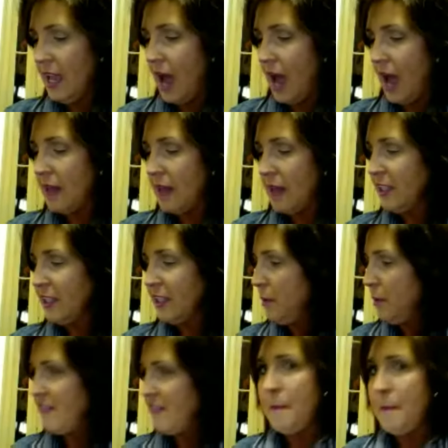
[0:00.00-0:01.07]
a little bit
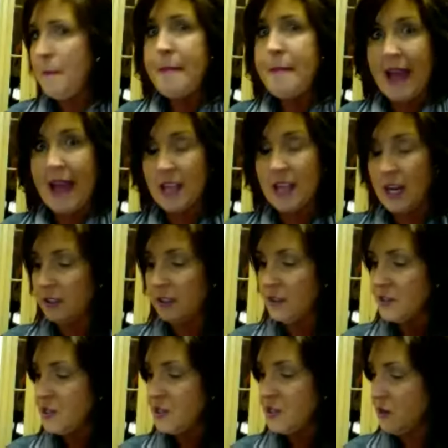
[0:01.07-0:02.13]
of a matte color.
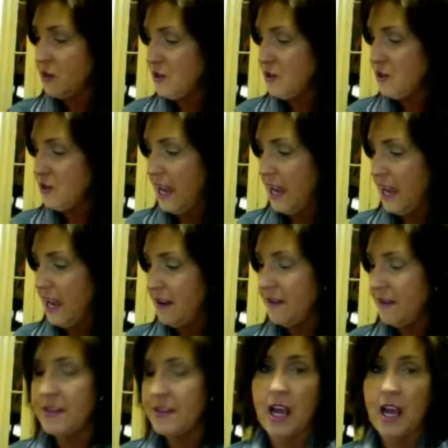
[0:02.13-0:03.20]
So you should have
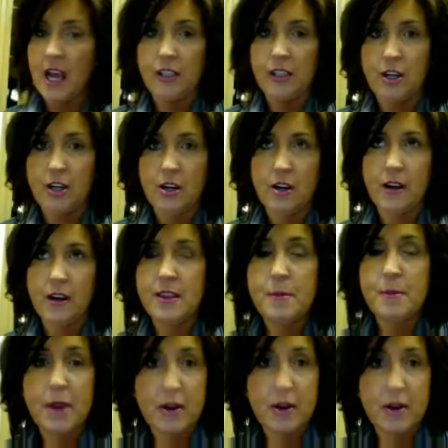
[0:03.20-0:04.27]
the color in the
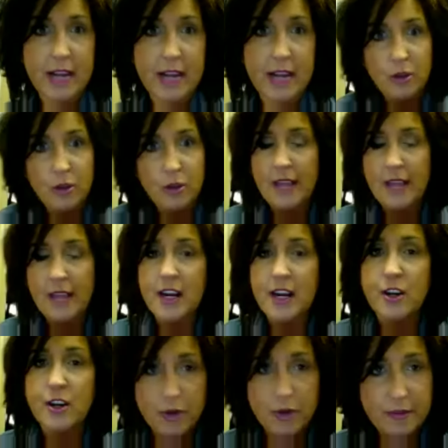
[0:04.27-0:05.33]
Mary Kay world out there,
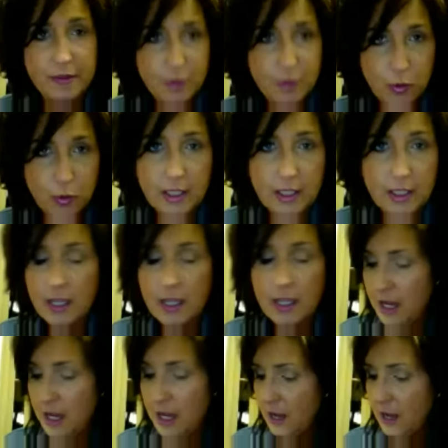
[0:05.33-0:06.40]
driftwood.
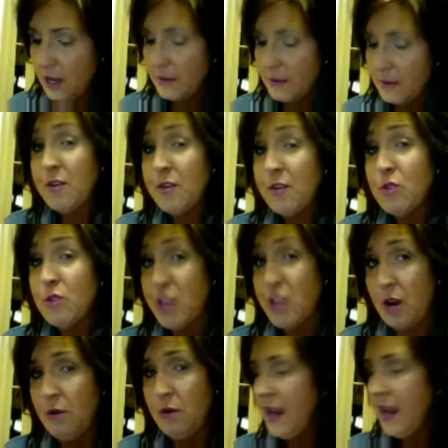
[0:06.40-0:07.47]
If you
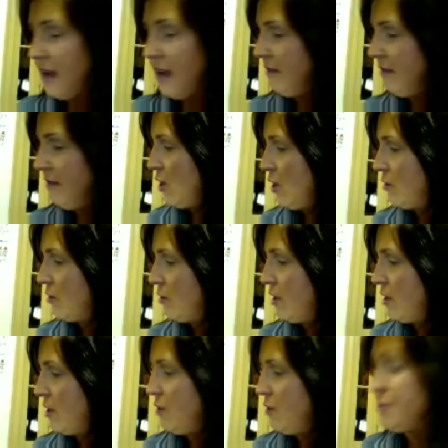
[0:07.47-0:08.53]
don't have that, you could
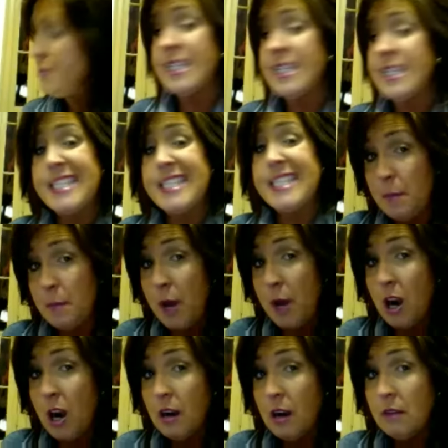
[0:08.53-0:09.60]
use cinnabar.